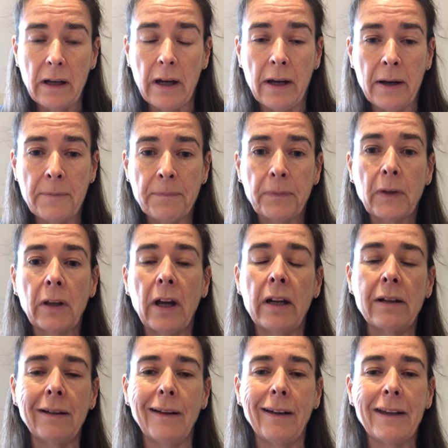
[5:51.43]

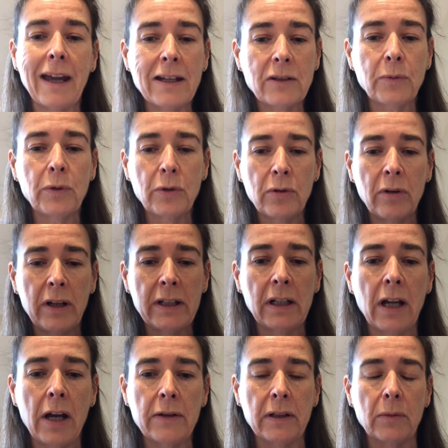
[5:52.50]
And yes, we're already
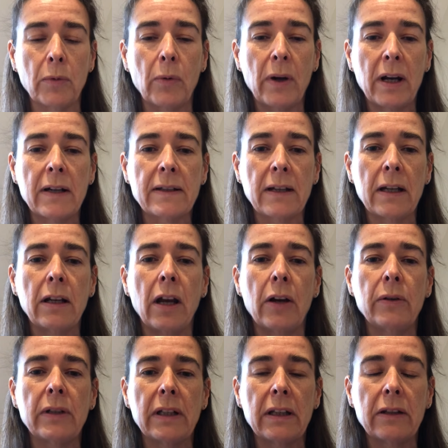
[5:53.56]
loading, but when I say
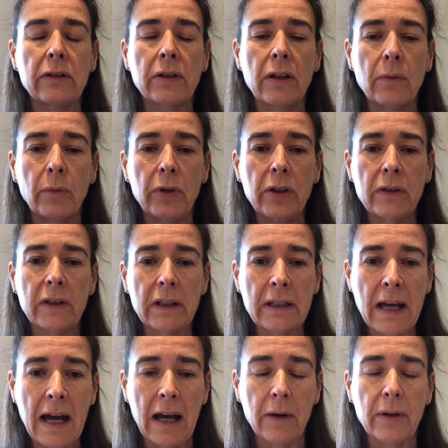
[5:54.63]
load, the term we're using
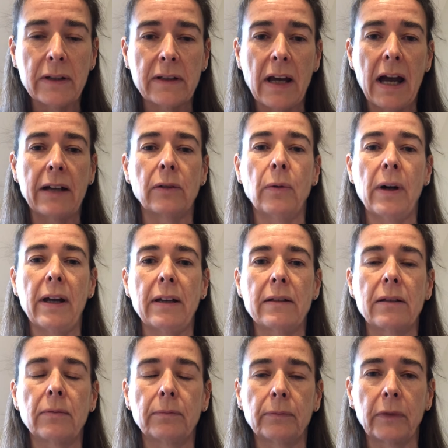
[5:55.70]
now is to add a
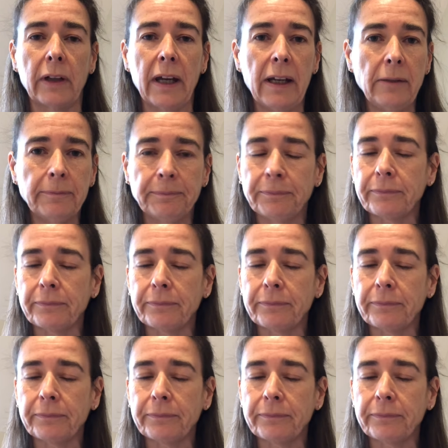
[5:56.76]
weight, okay?